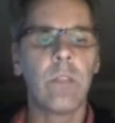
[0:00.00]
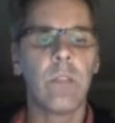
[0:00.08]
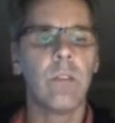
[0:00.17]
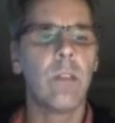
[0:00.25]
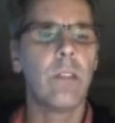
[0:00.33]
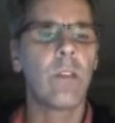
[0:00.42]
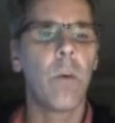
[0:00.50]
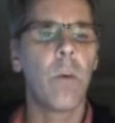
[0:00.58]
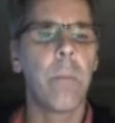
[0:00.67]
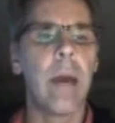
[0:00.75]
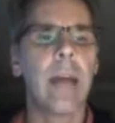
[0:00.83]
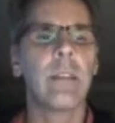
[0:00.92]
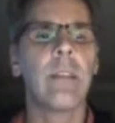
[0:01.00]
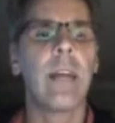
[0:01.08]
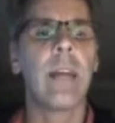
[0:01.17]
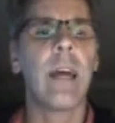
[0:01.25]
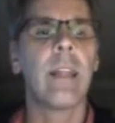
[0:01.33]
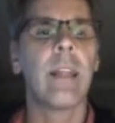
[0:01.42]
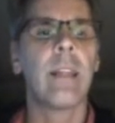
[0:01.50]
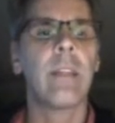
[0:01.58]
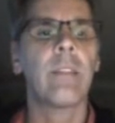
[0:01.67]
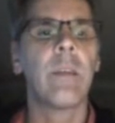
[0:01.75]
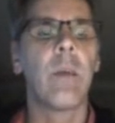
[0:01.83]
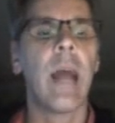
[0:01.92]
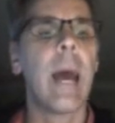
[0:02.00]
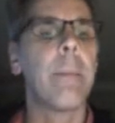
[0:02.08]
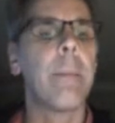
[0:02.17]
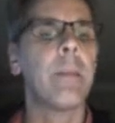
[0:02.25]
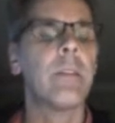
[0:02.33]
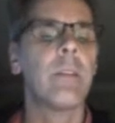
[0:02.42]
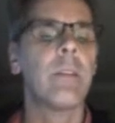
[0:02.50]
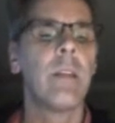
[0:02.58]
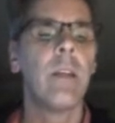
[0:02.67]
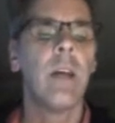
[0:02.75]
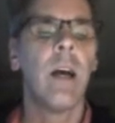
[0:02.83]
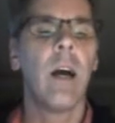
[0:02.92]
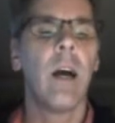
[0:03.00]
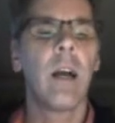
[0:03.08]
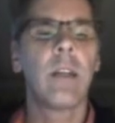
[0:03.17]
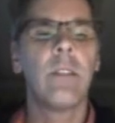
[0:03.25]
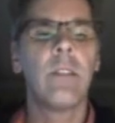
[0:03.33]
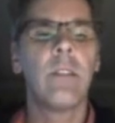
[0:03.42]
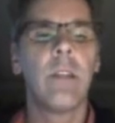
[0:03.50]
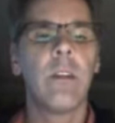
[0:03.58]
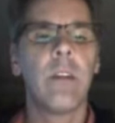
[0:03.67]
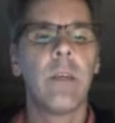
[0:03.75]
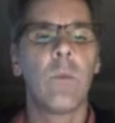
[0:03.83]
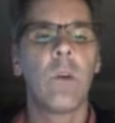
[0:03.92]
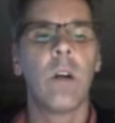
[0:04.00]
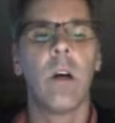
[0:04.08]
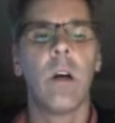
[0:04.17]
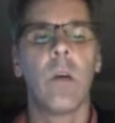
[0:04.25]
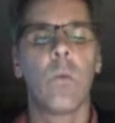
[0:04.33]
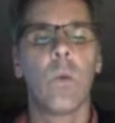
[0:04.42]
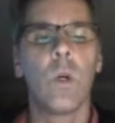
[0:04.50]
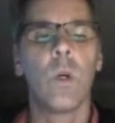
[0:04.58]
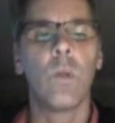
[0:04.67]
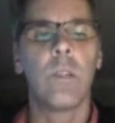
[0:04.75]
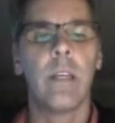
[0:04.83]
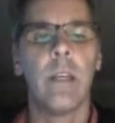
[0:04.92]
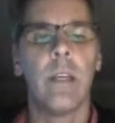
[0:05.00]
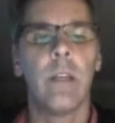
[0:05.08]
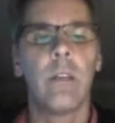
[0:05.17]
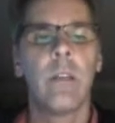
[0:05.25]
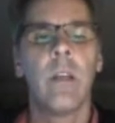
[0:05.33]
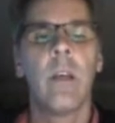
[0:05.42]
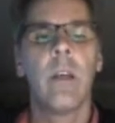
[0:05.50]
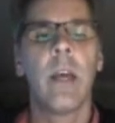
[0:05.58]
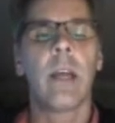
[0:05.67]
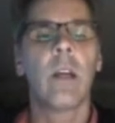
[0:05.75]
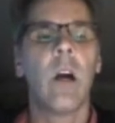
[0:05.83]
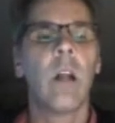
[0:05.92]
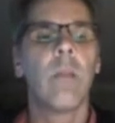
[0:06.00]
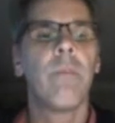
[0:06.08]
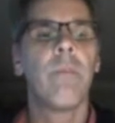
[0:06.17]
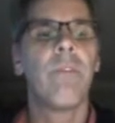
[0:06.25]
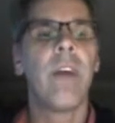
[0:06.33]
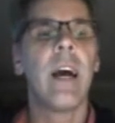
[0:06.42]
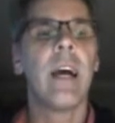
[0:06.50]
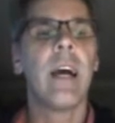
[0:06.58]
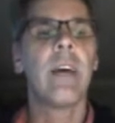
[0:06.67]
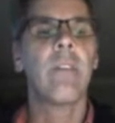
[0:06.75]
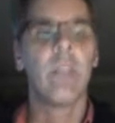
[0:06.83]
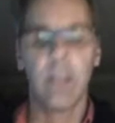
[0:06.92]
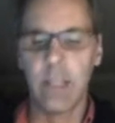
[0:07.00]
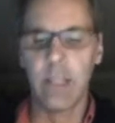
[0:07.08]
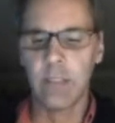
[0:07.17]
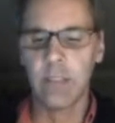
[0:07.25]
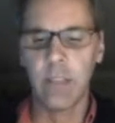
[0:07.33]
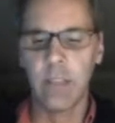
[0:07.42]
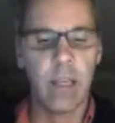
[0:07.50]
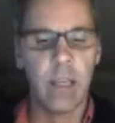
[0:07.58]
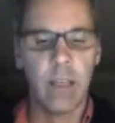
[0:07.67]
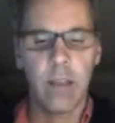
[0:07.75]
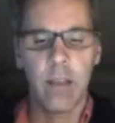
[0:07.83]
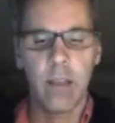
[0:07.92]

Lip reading: So let's go back to that and let's see what happens. Considering we're on row 10 and column 5, let's say